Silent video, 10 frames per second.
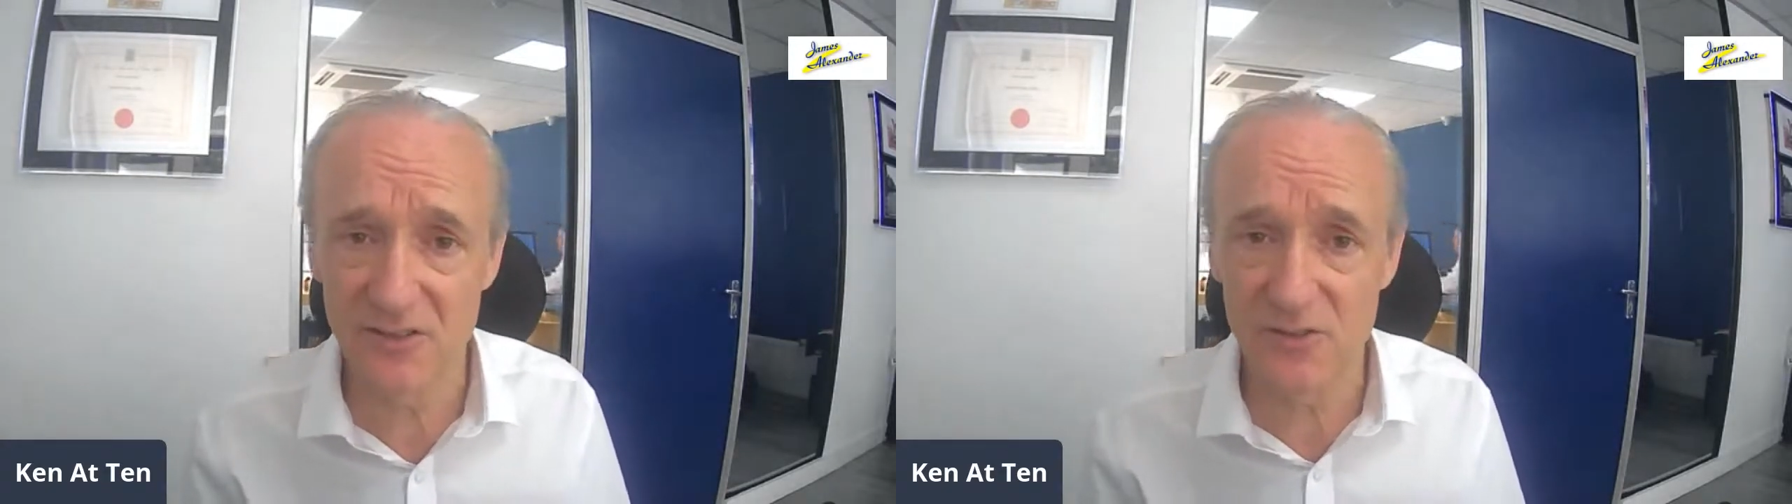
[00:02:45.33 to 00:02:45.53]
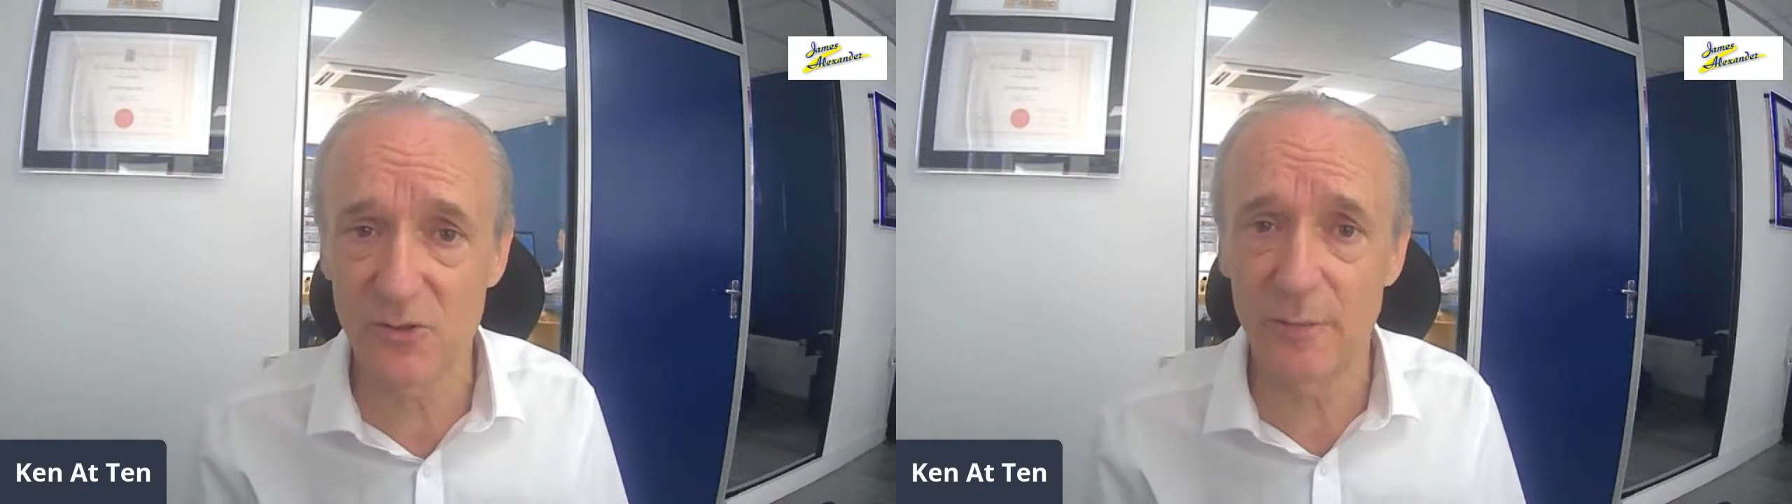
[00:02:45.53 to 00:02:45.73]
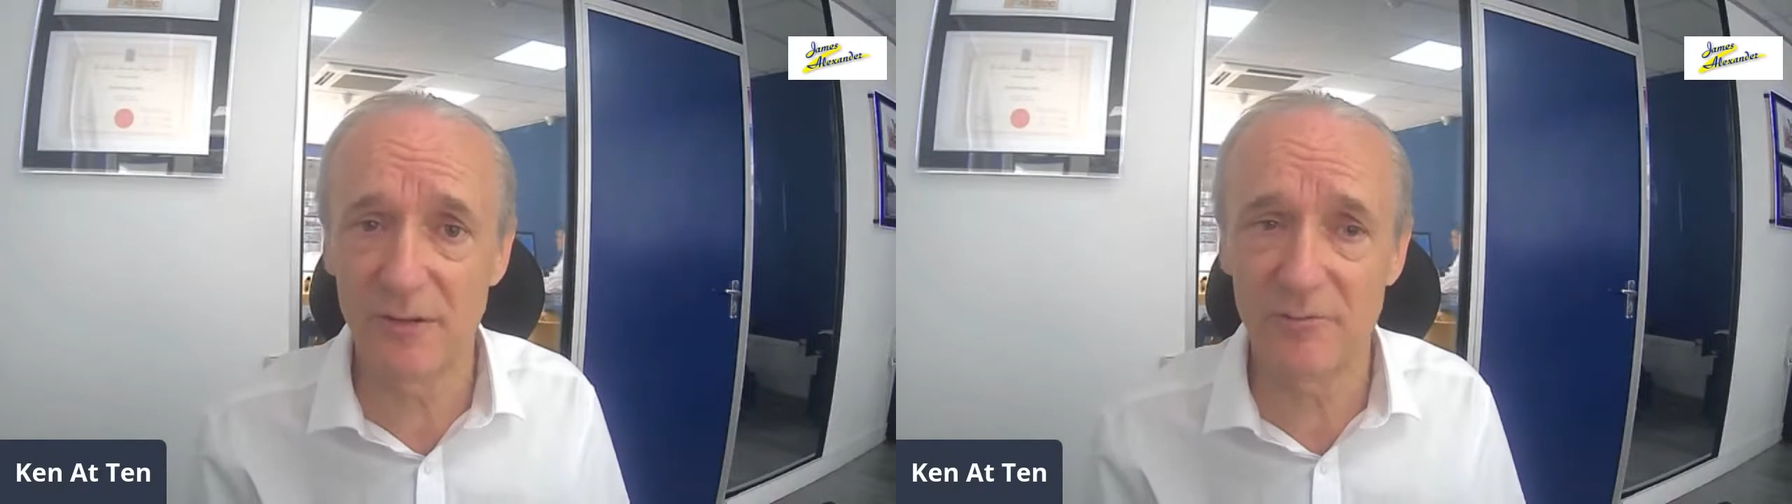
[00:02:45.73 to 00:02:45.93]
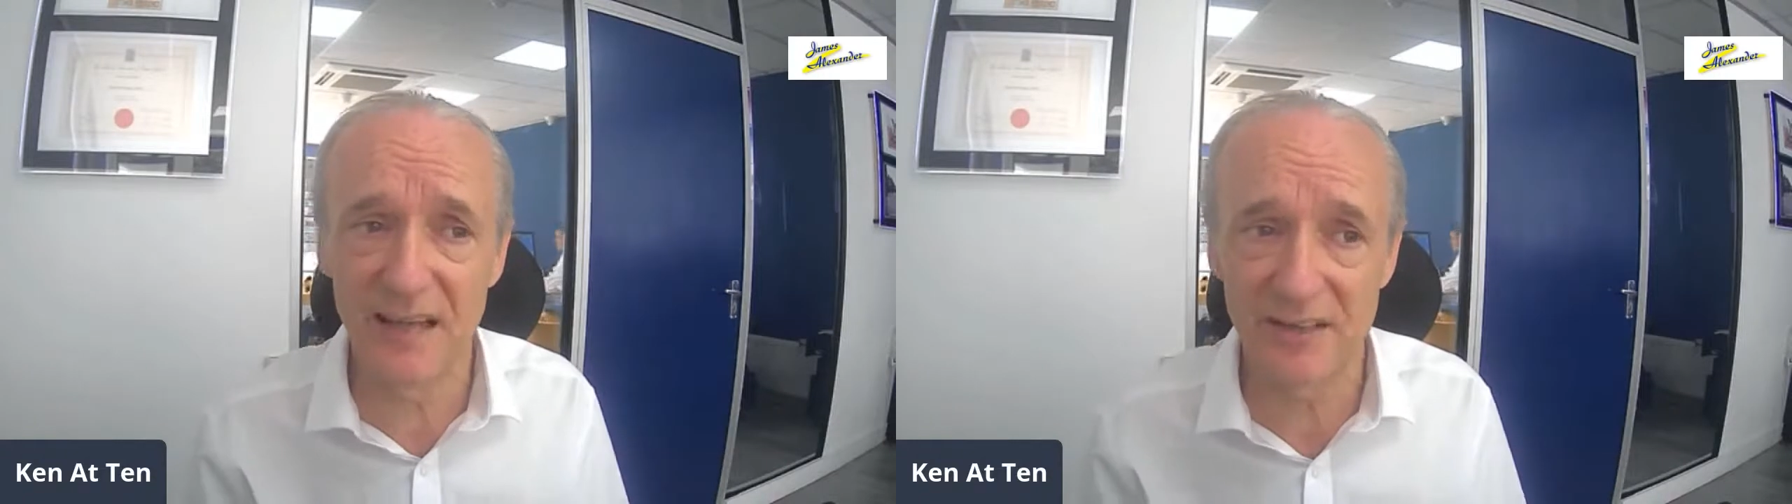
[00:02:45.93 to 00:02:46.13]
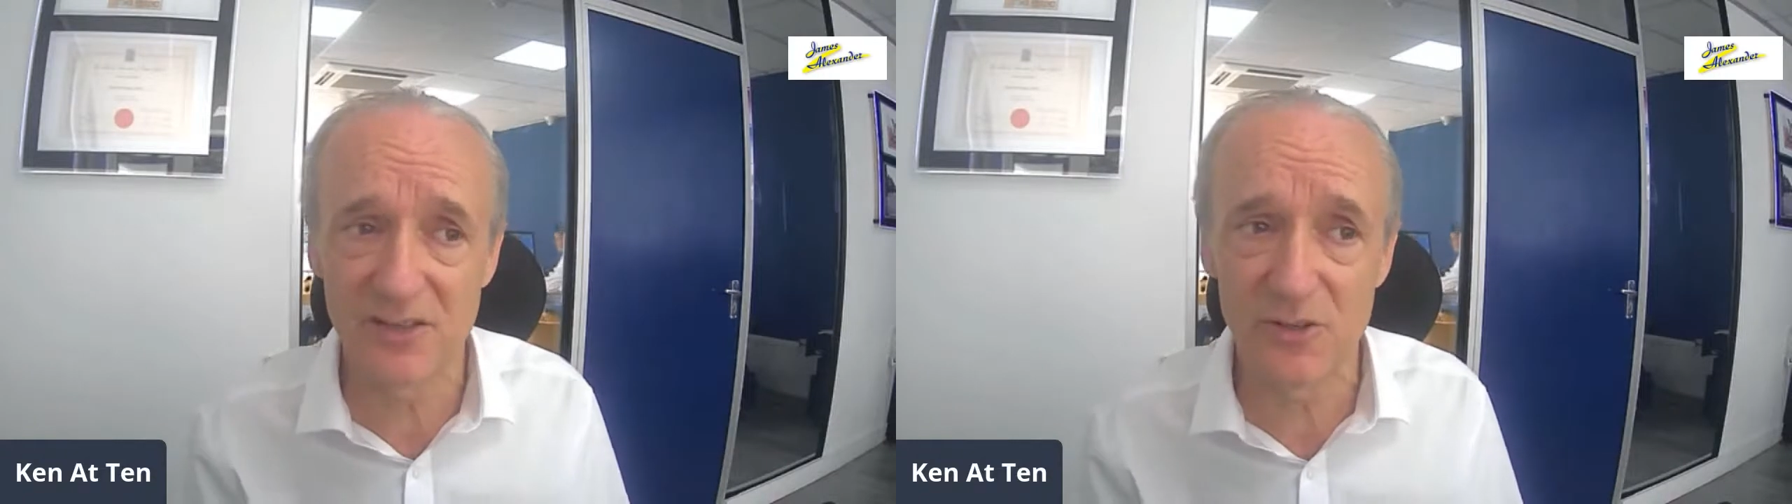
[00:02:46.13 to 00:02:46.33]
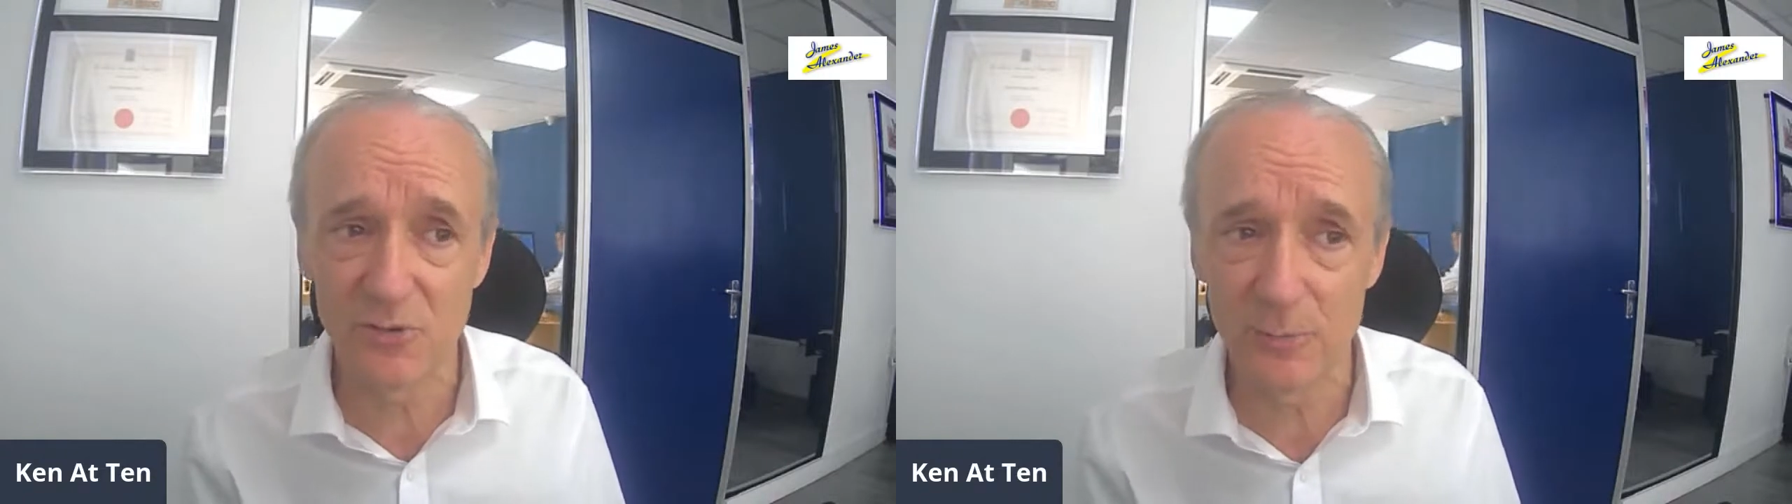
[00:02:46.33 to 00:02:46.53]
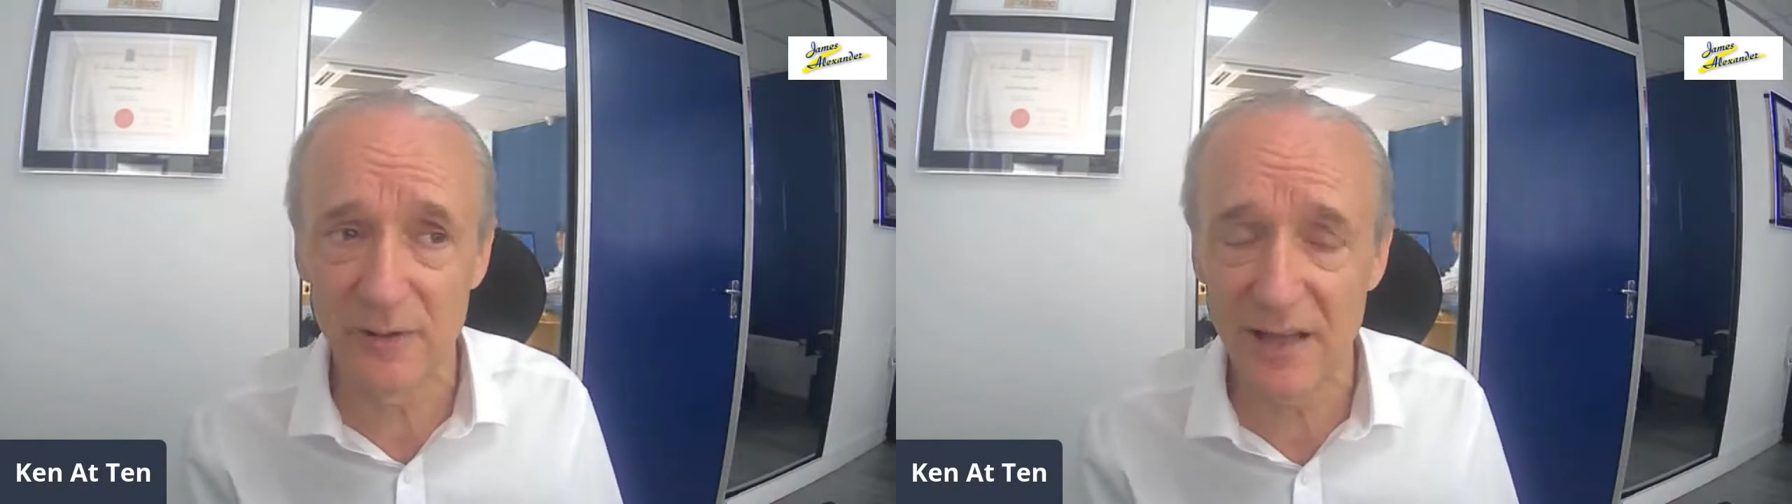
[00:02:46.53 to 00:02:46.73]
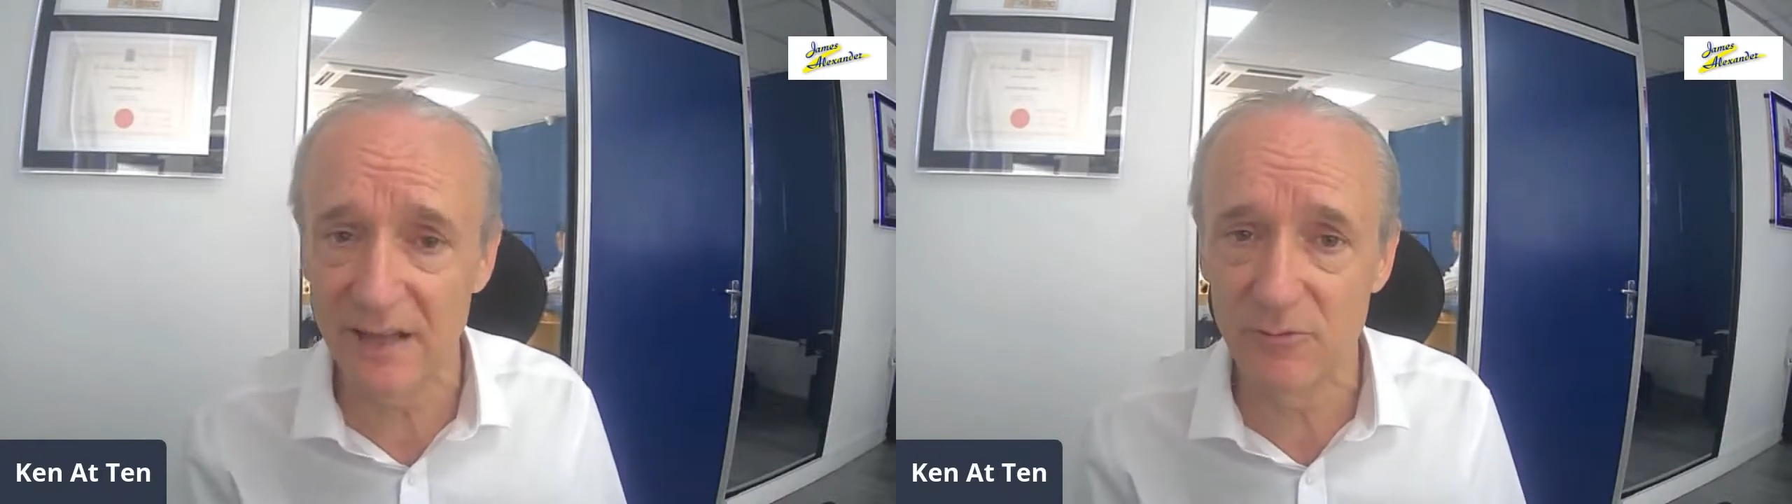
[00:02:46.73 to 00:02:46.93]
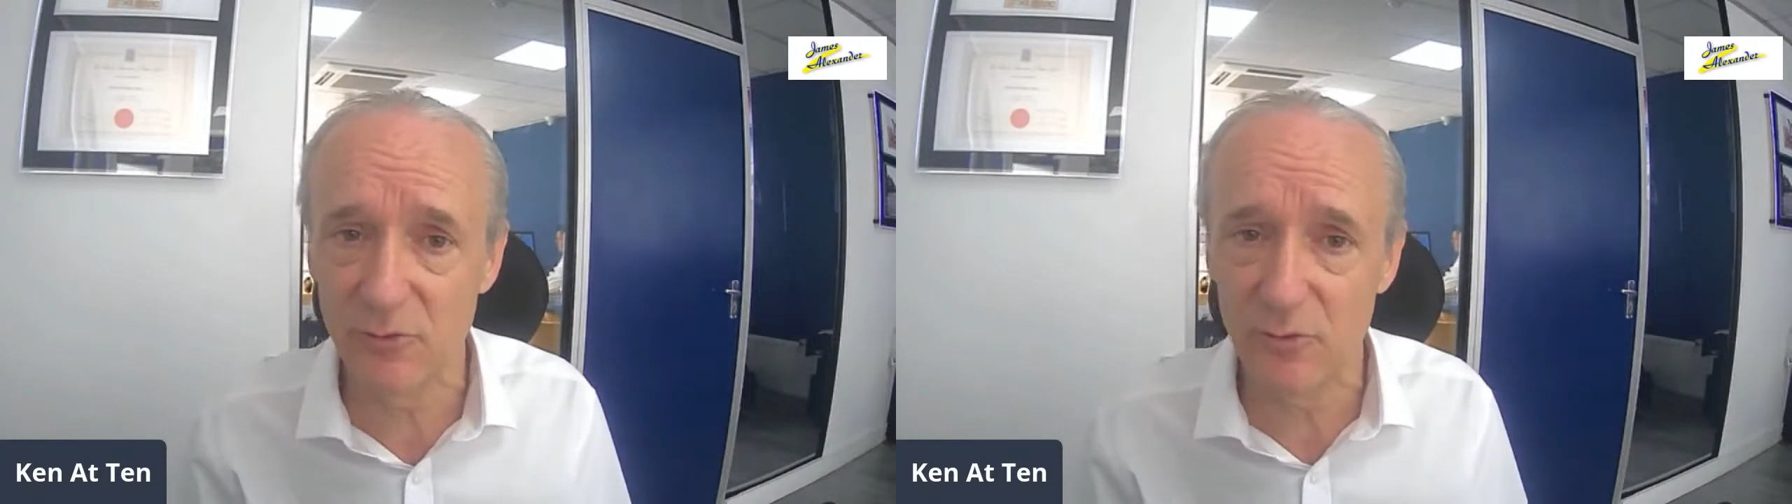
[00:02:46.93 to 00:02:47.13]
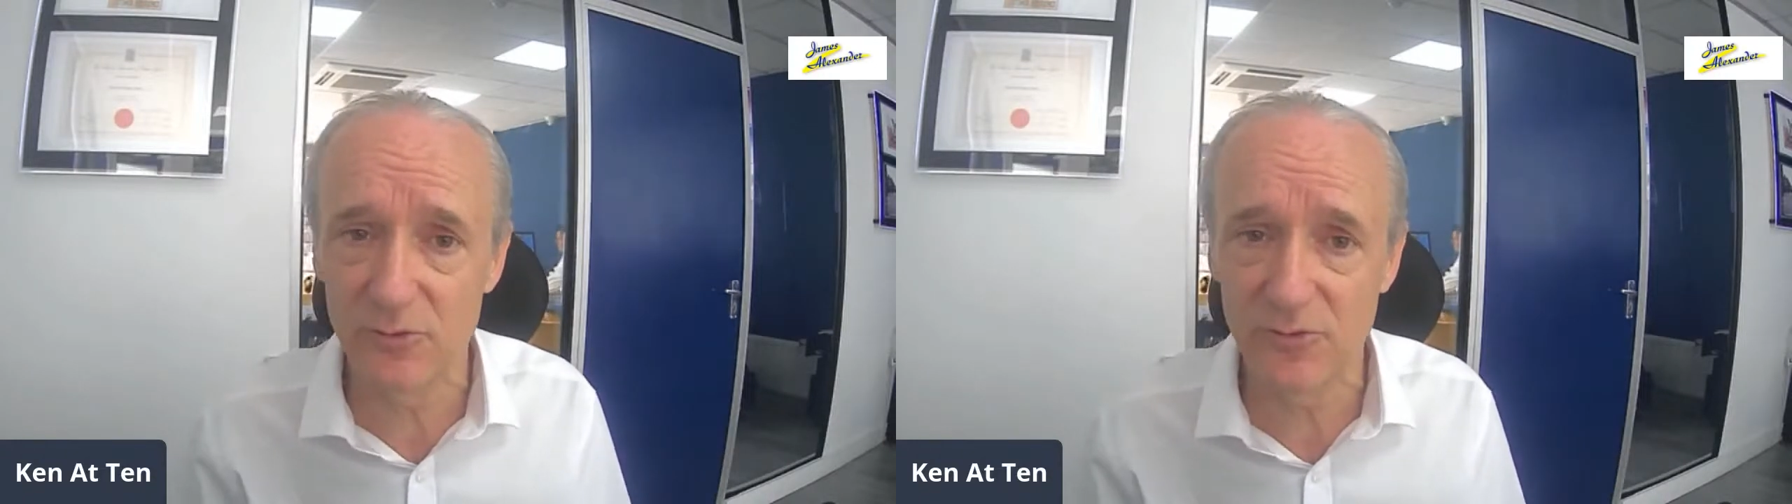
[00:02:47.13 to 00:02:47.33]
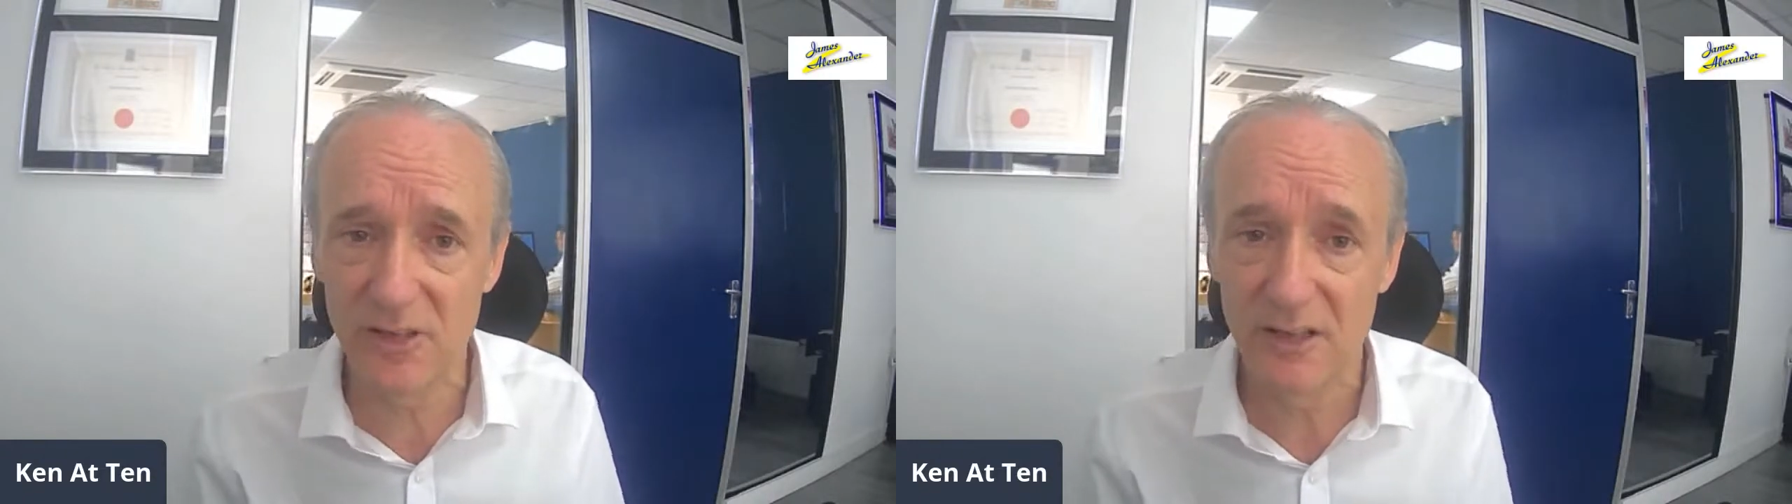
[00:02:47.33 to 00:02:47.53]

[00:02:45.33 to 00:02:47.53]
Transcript: they're talking about relaxing all the planning rules.